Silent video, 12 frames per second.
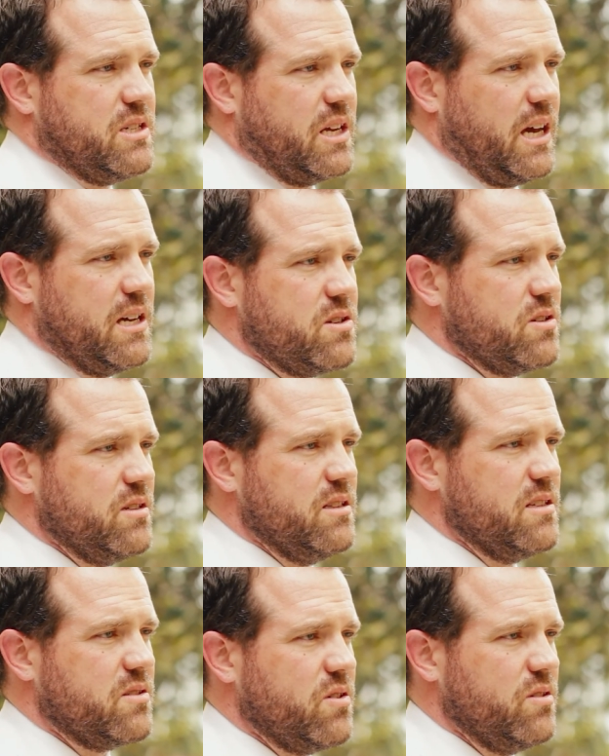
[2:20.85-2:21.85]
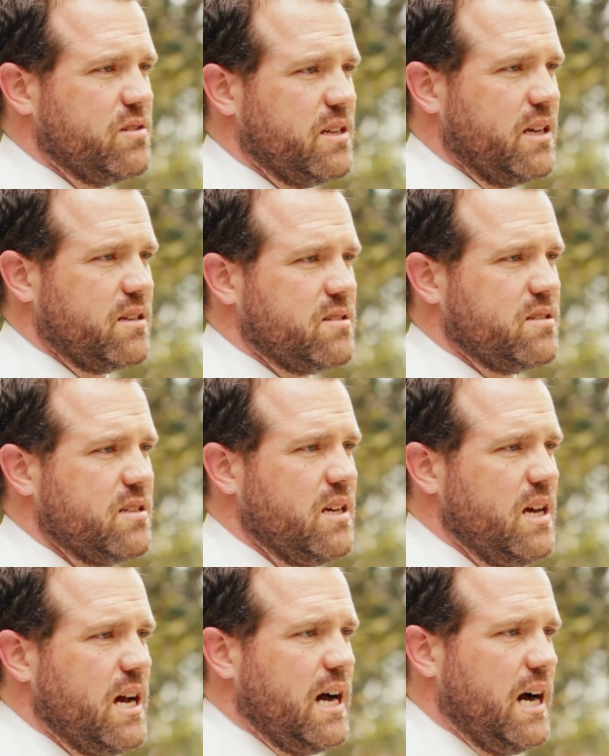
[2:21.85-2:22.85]
education in this context.
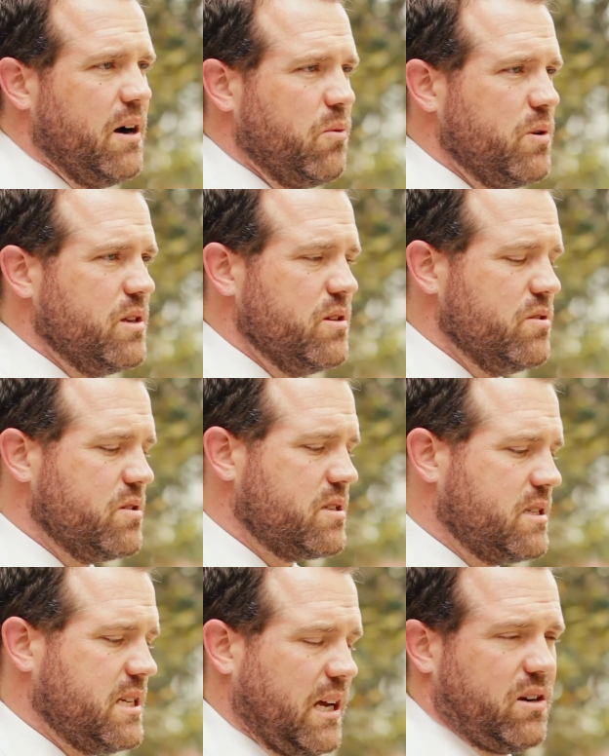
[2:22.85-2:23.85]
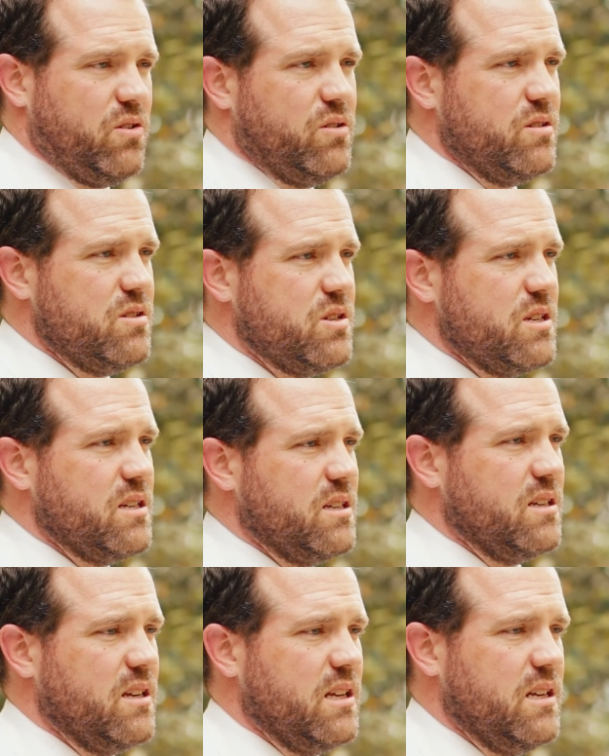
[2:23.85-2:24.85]
Uh, we use technology
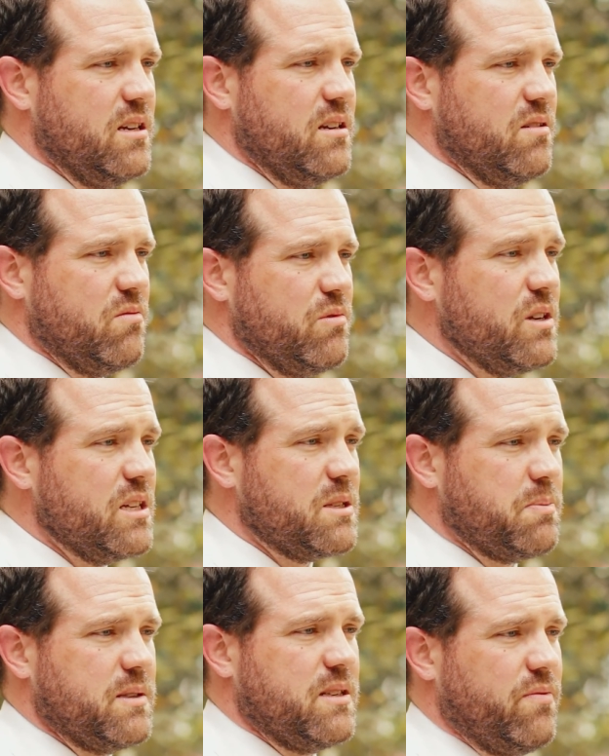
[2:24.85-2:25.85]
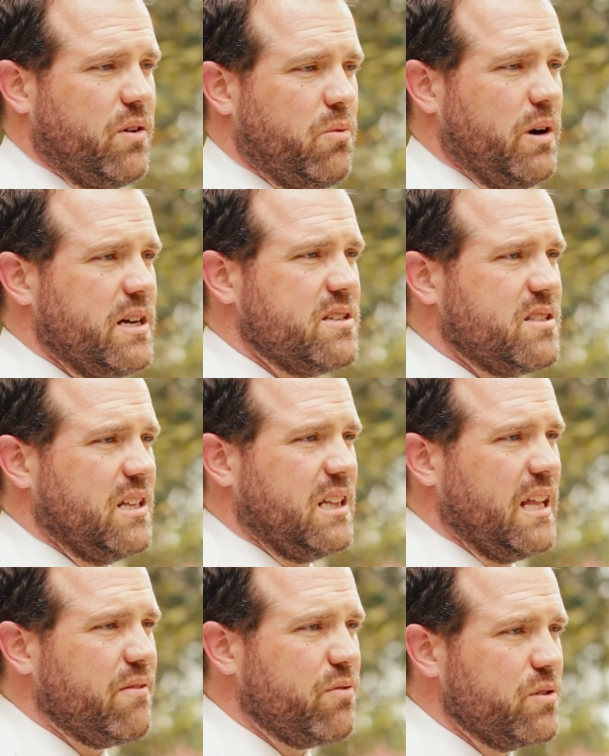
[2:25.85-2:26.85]
in, in really specific ways that
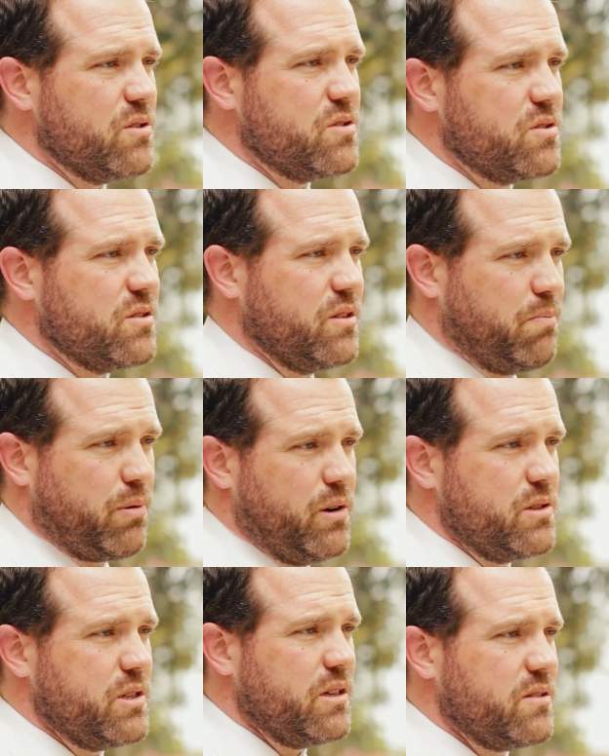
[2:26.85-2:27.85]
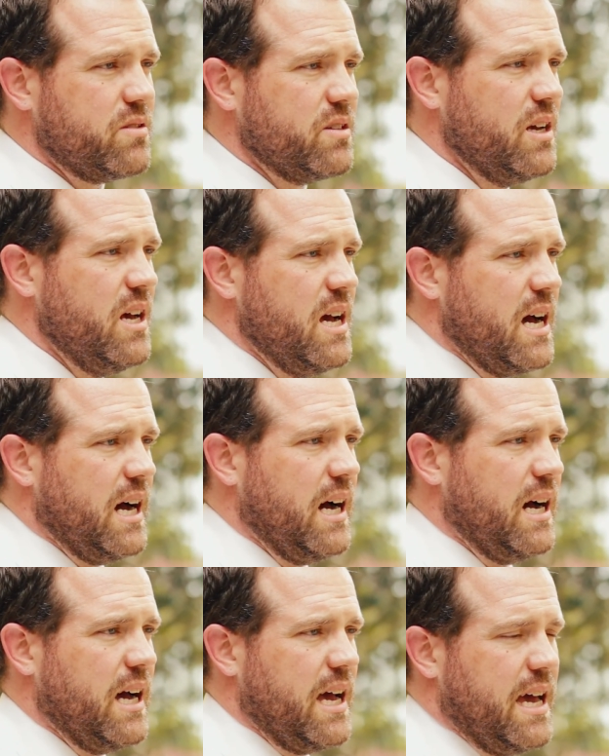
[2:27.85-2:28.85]
leverage the projects
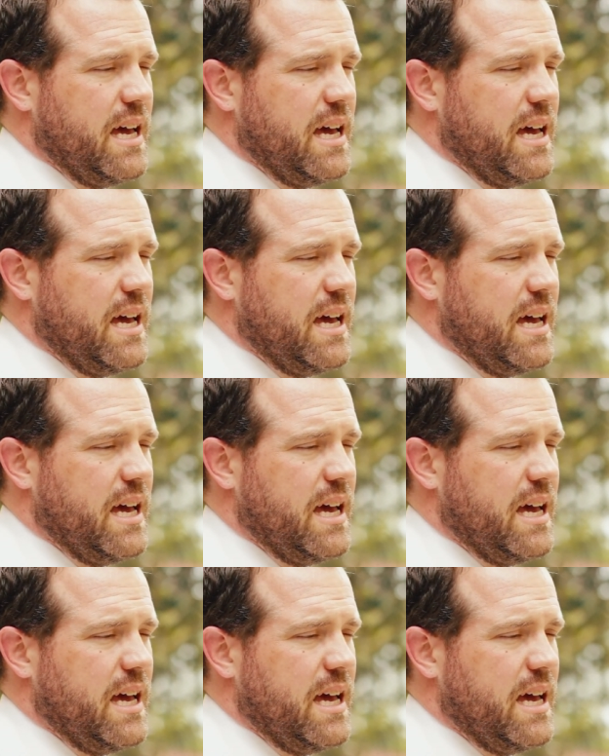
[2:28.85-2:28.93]
uh,